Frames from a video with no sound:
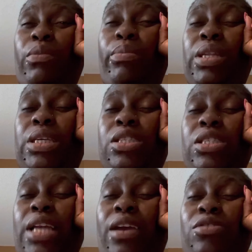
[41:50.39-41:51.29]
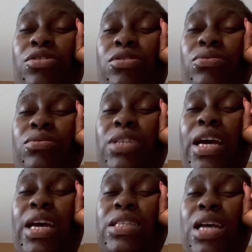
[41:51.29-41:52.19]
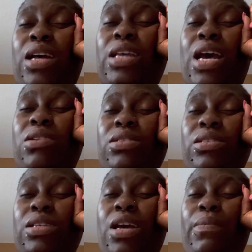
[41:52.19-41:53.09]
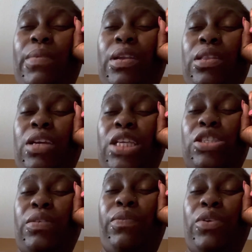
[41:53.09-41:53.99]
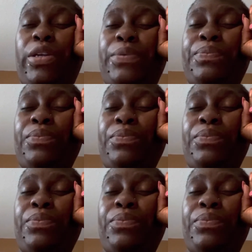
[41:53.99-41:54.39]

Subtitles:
in place and I can show you guys how the house is coming and looking so far.